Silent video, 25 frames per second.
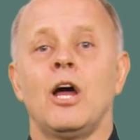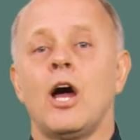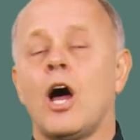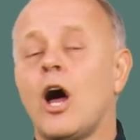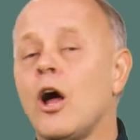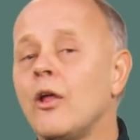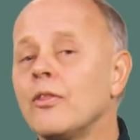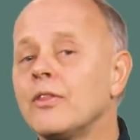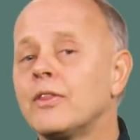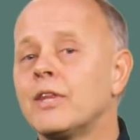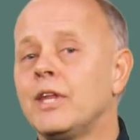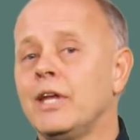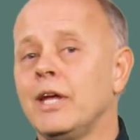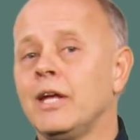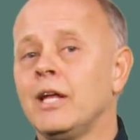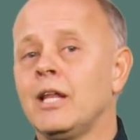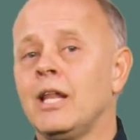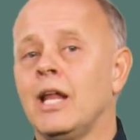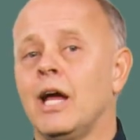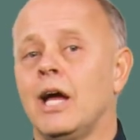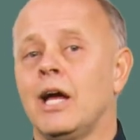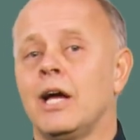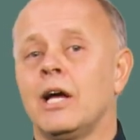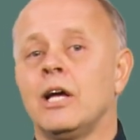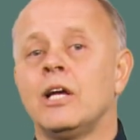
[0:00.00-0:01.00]
until
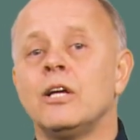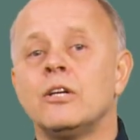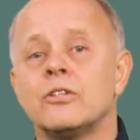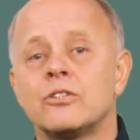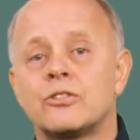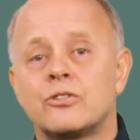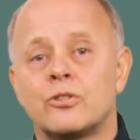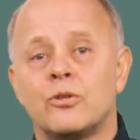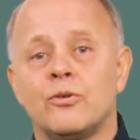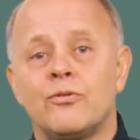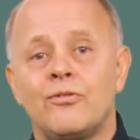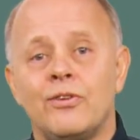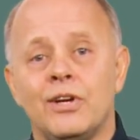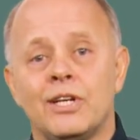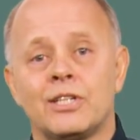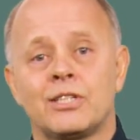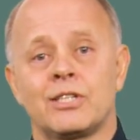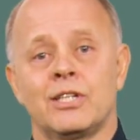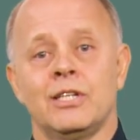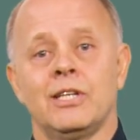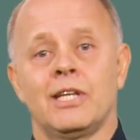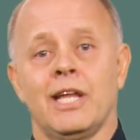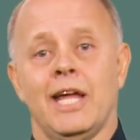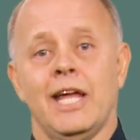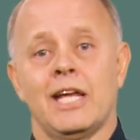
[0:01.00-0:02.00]
a
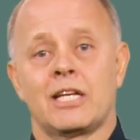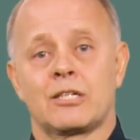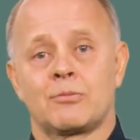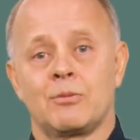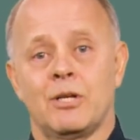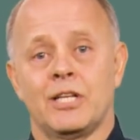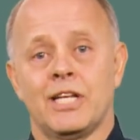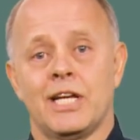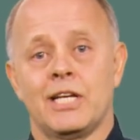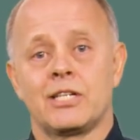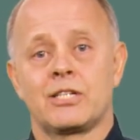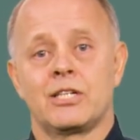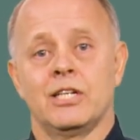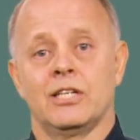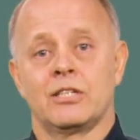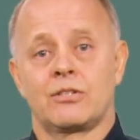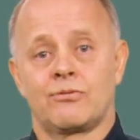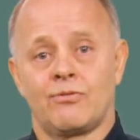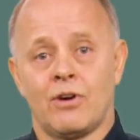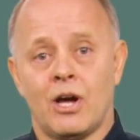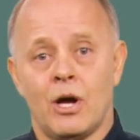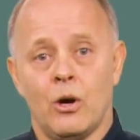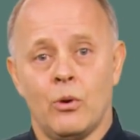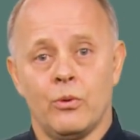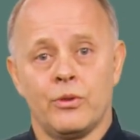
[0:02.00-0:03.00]
sufficient explanation is
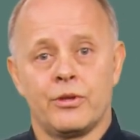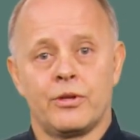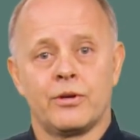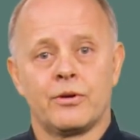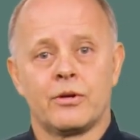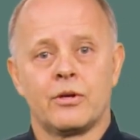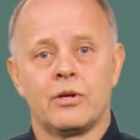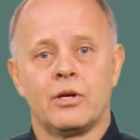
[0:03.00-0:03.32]
found.